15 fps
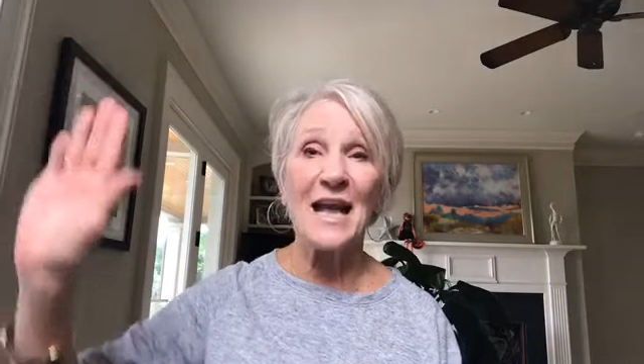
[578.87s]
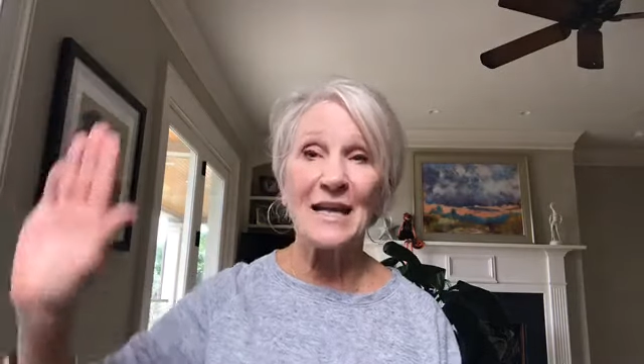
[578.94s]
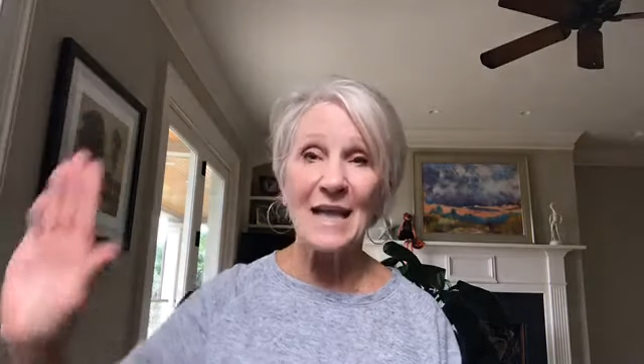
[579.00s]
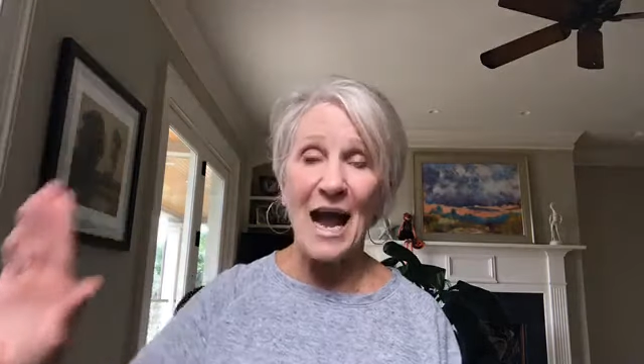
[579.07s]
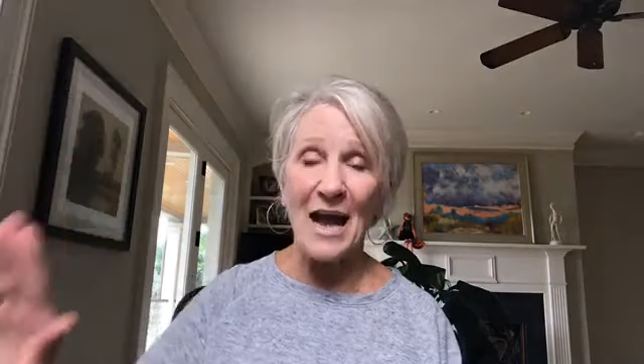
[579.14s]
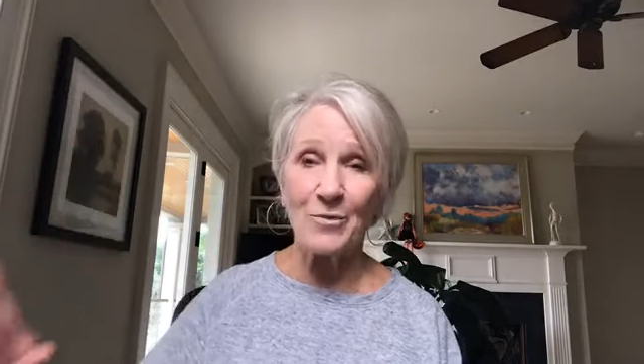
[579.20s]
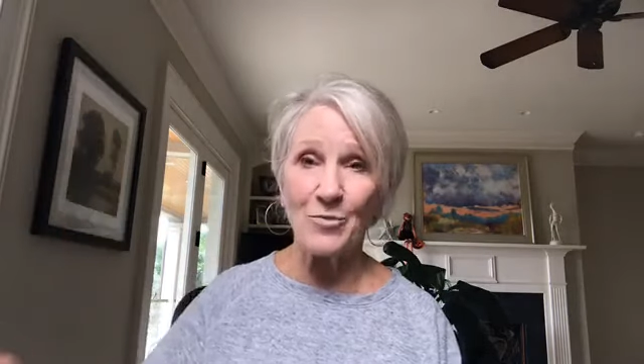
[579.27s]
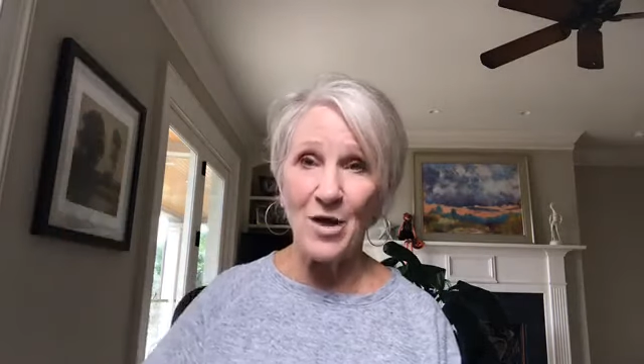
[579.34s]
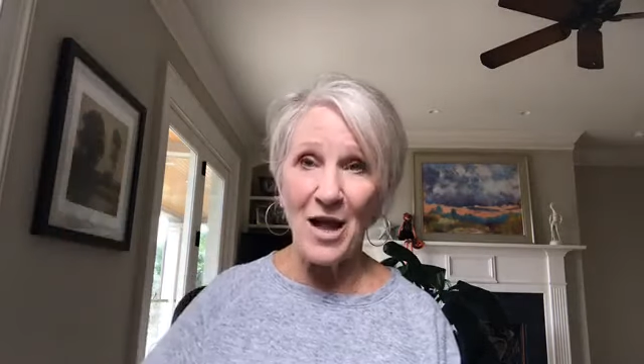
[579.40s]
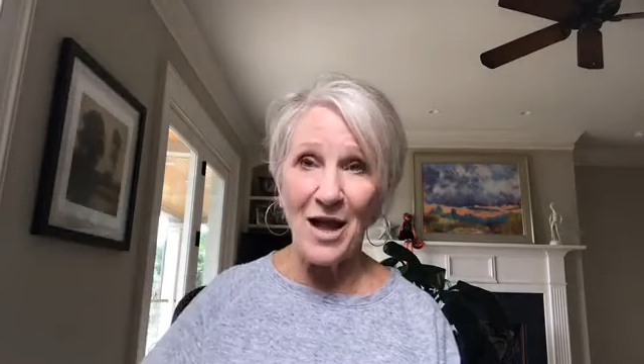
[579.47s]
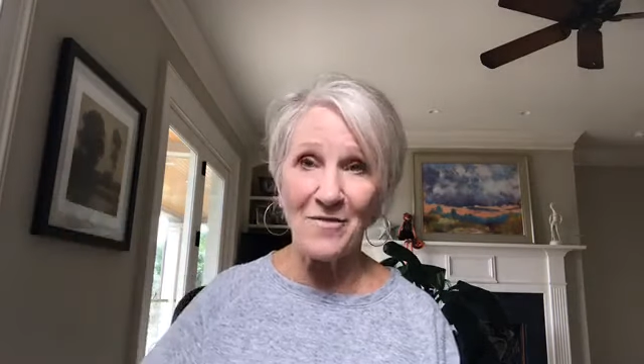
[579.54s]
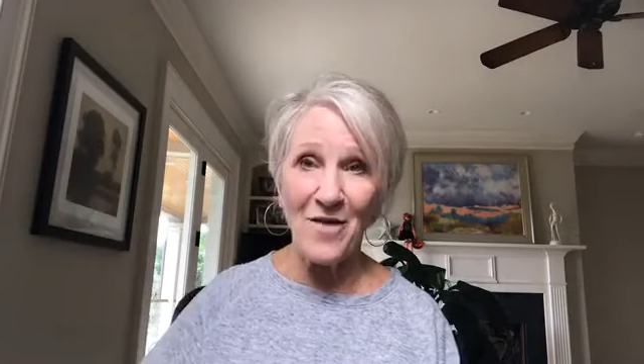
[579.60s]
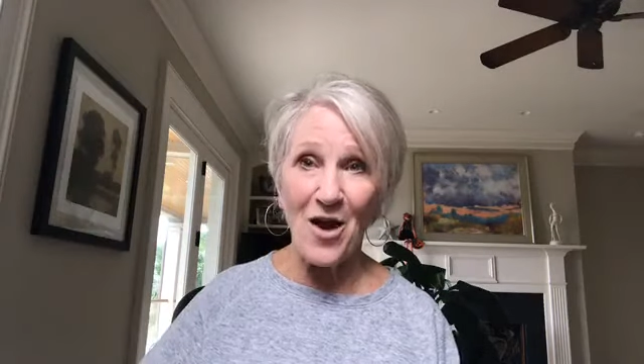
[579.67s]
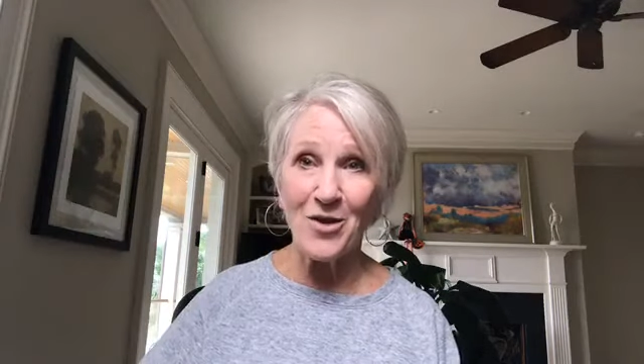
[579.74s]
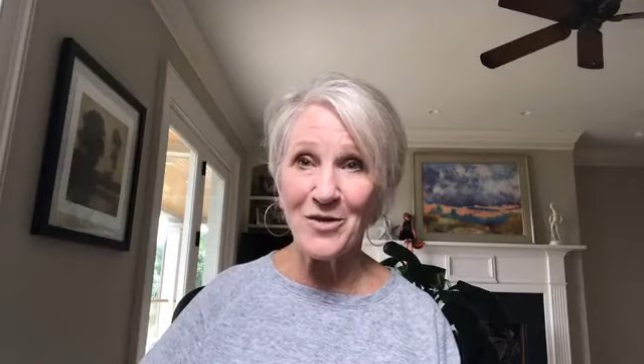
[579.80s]
and I will
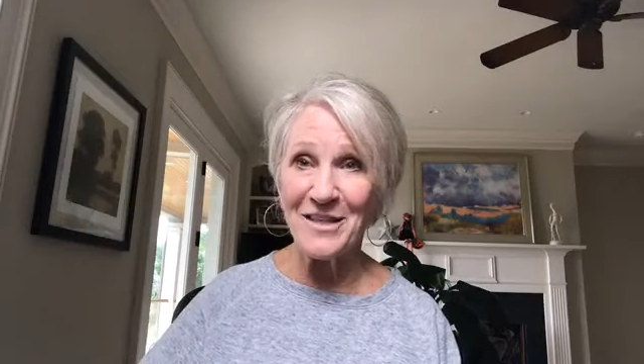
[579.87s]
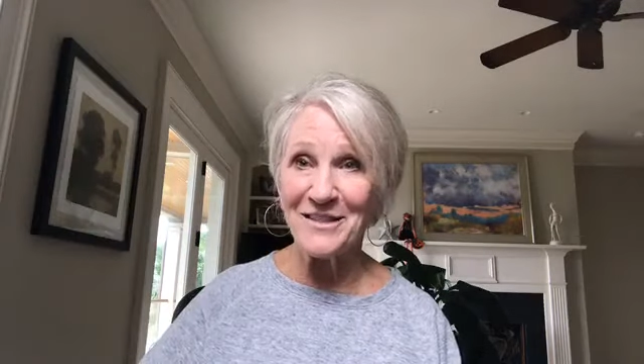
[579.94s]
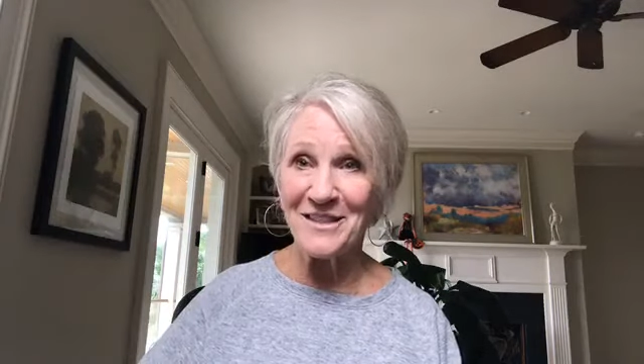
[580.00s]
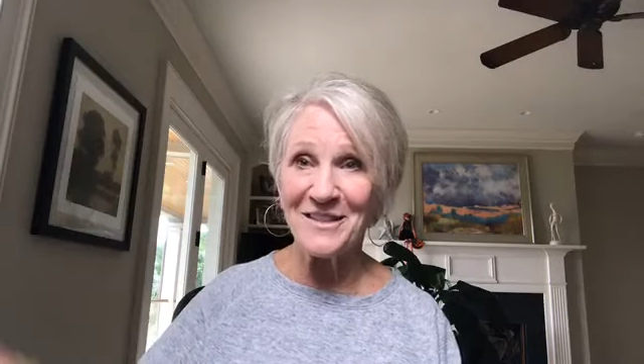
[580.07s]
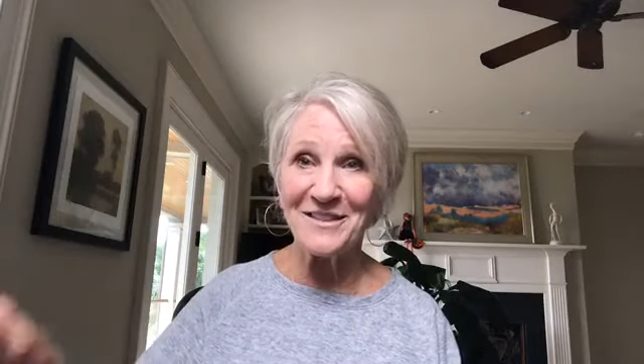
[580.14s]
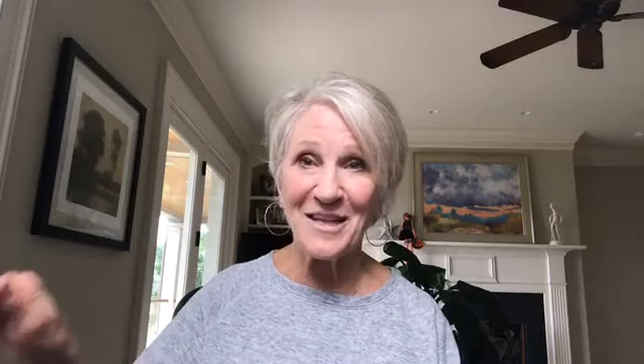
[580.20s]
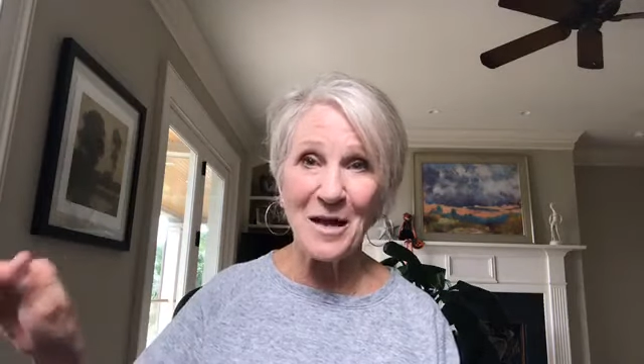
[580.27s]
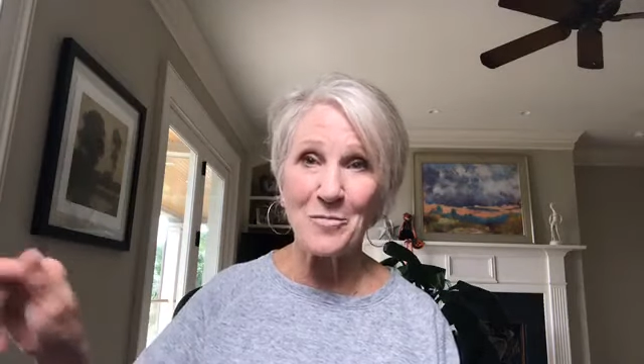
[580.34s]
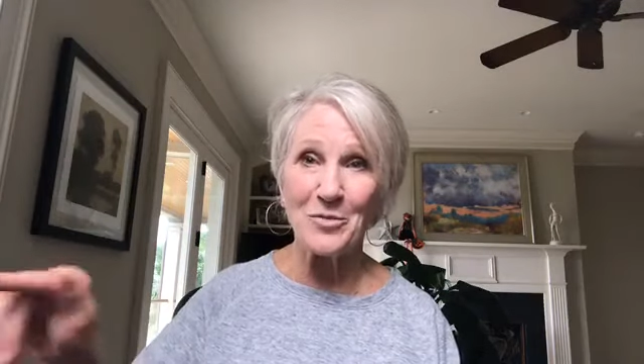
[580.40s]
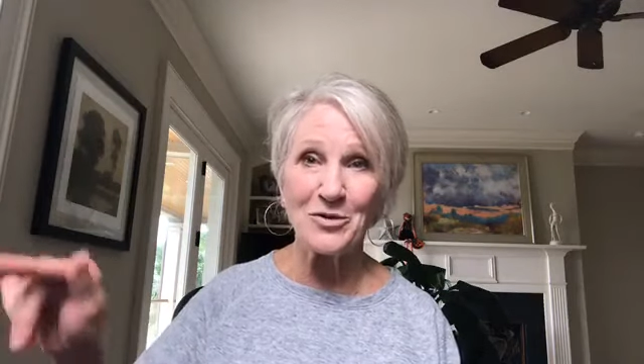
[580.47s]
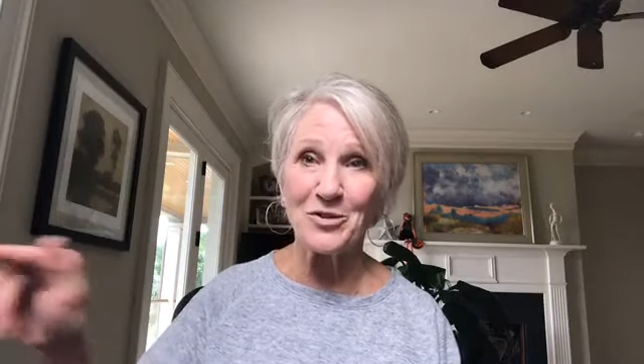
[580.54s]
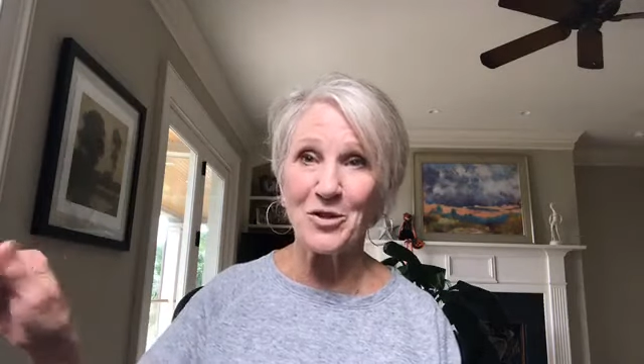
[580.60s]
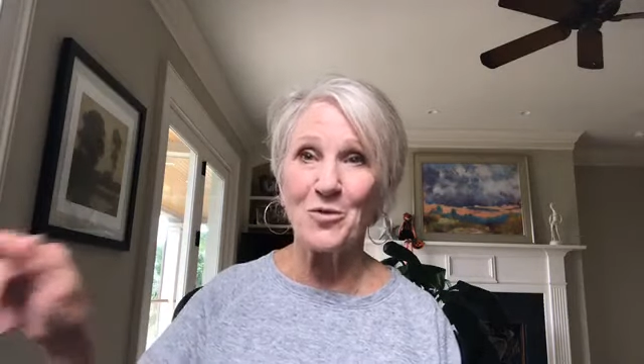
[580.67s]
have all these examples.